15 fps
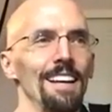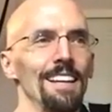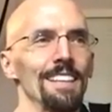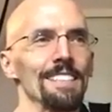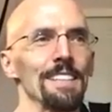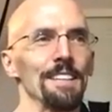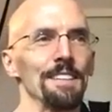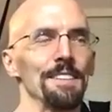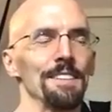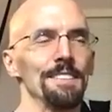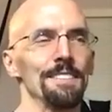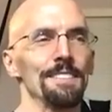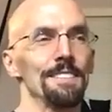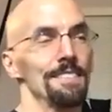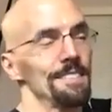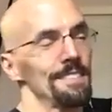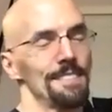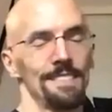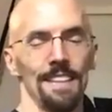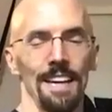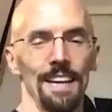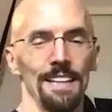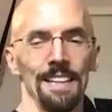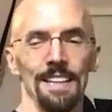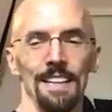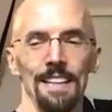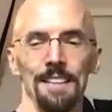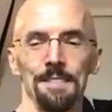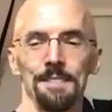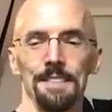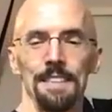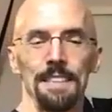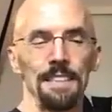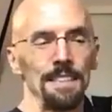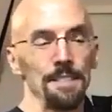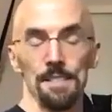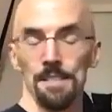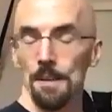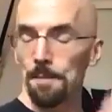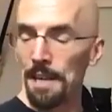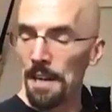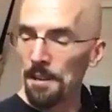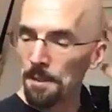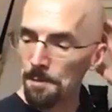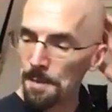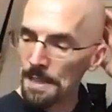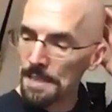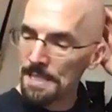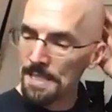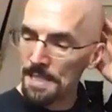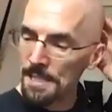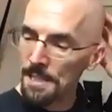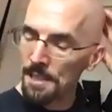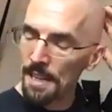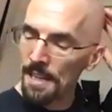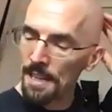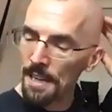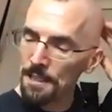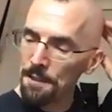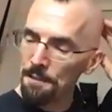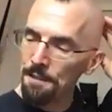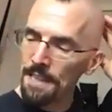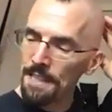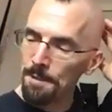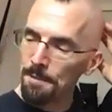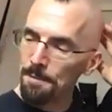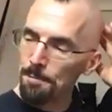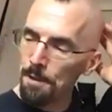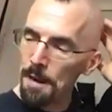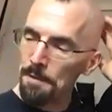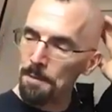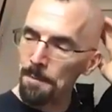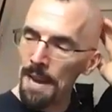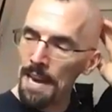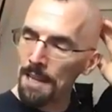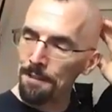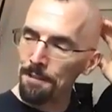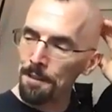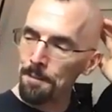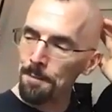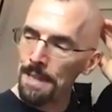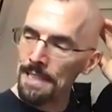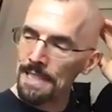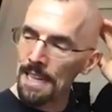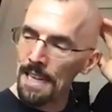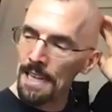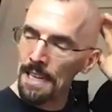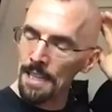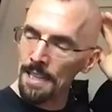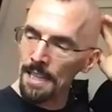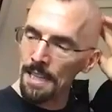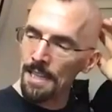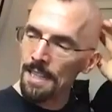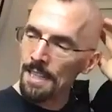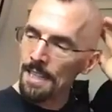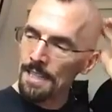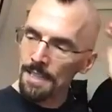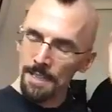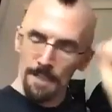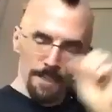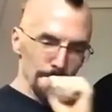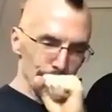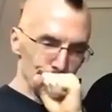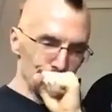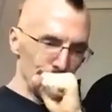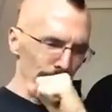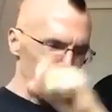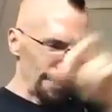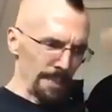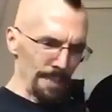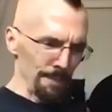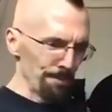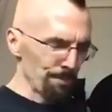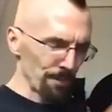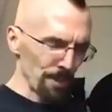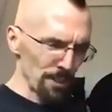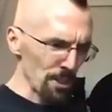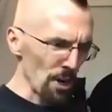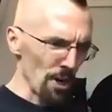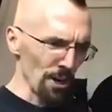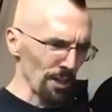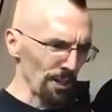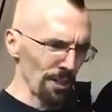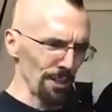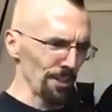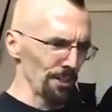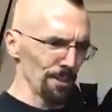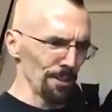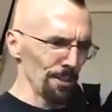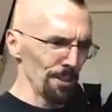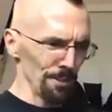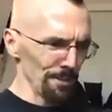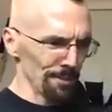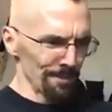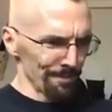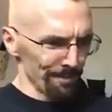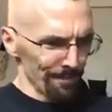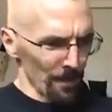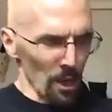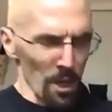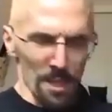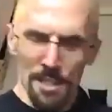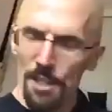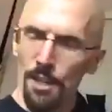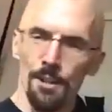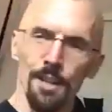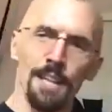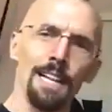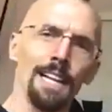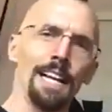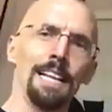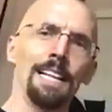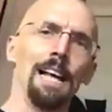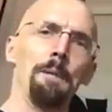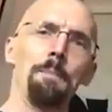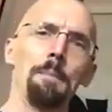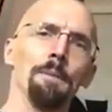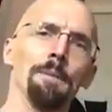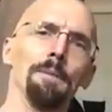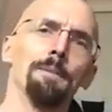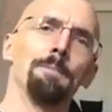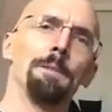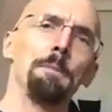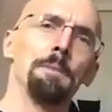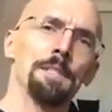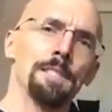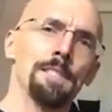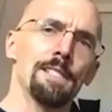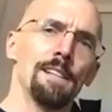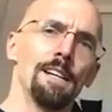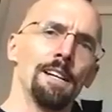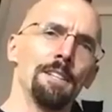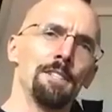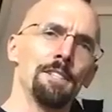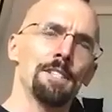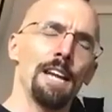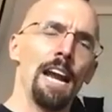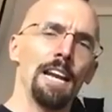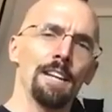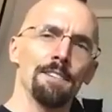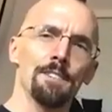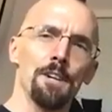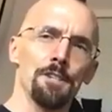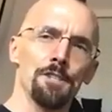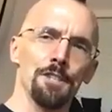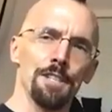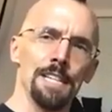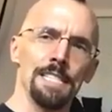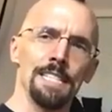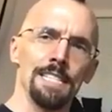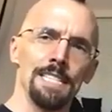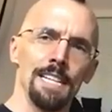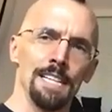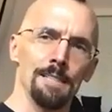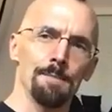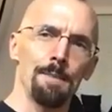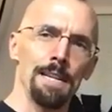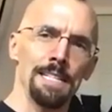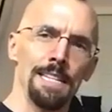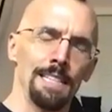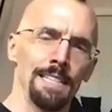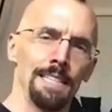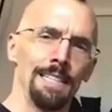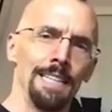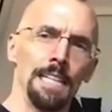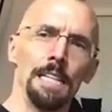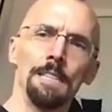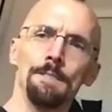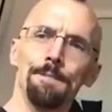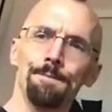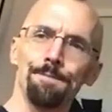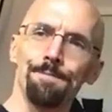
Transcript: So, yeah, I don't, and there's so many other businesses too. I do find it problematic if you've been to any of the, like Target or Costco or anything like that. People's understanding of social distancing is basically nil.